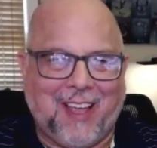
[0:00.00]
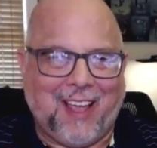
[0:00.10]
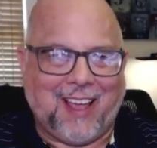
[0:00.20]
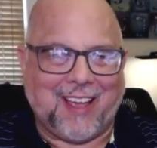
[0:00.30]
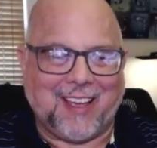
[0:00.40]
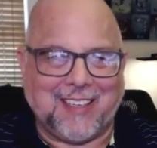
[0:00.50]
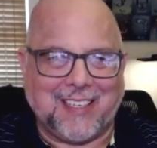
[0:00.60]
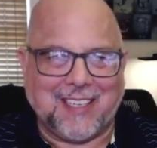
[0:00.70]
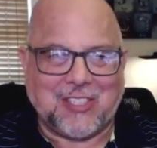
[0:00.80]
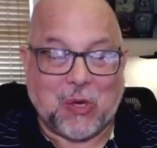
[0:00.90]
And
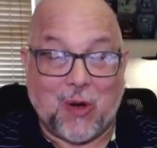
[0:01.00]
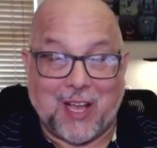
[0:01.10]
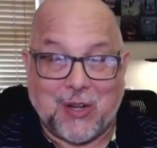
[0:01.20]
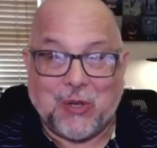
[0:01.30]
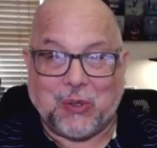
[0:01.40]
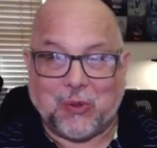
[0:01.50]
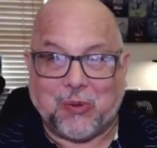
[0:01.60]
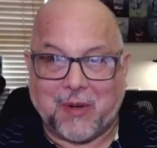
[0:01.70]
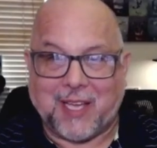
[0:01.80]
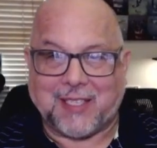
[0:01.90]
so I knew
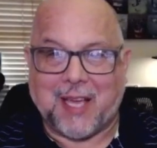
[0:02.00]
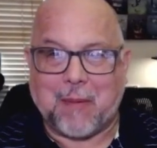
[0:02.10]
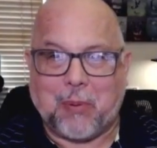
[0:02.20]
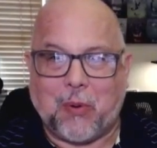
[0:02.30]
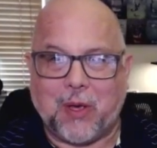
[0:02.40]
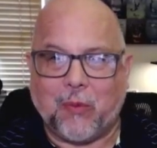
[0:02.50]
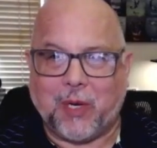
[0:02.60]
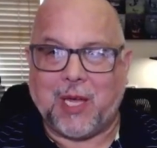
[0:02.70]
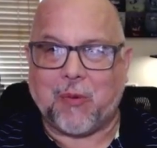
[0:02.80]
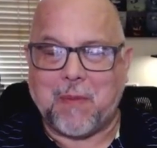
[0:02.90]
at that point when
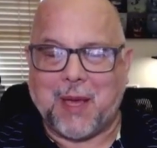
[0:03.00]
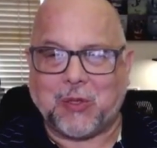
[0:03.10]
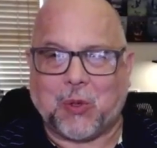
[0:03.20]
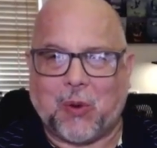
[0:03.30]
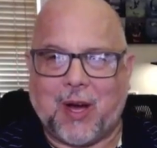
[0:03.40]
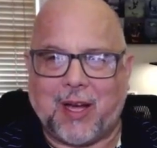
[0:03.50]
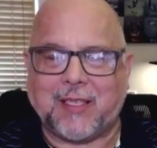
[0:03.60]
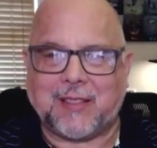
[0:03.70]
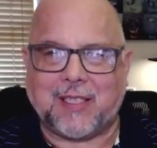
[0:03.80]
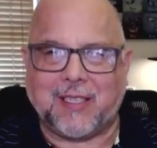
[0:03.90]
he remained
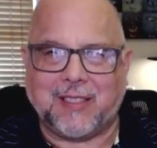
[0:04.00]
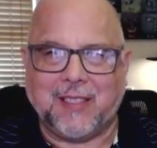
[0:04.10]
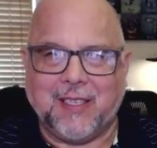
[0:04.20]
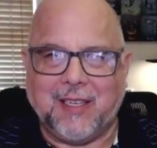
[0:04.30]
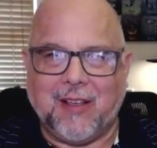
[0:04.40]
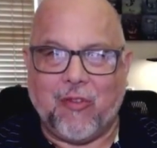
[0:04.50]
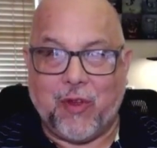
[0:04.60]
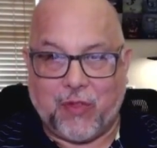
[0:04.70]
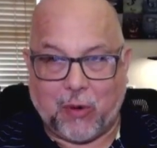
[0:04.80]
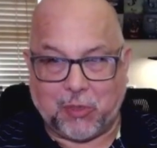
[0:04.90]
quiet that
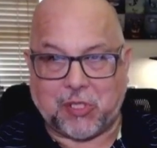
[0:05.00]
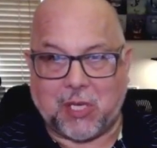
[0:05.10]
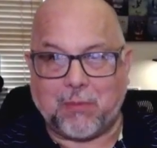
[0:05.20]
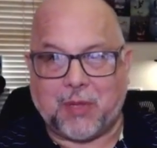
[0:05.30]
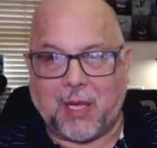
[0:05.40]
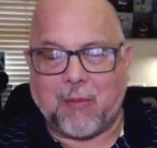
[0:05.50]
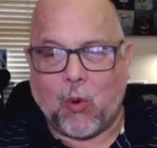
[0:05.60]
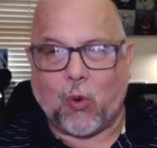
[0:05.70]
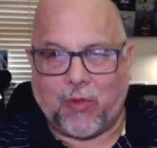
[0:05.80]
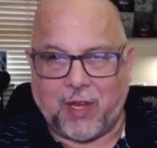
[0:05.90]
there was something
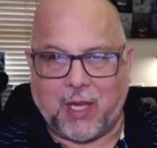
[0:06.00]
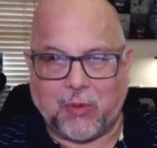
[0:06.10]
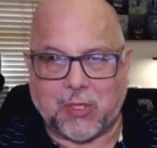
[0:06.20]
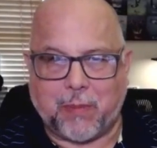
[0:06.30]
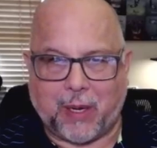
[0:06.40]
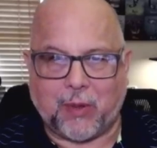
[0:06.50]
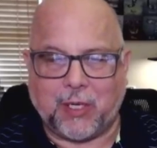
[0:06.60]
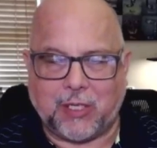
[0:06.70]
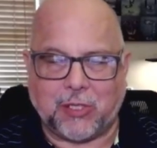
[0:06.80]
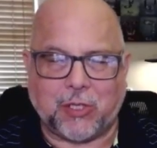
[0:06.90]
more that he was about ready
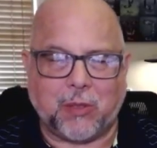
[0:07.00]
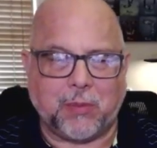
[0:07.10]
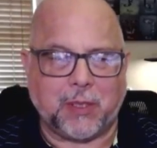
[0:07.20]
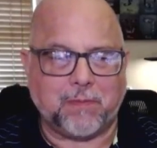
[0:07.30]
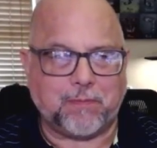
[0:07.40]
to show me.